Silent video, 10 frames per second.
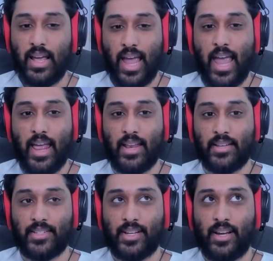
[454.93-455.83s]

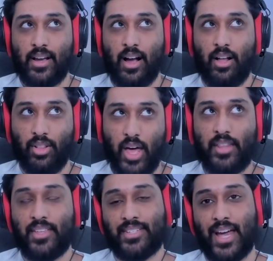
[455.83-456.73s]
and a lot
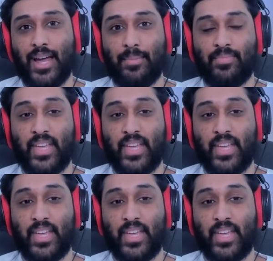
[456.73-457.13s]
of the time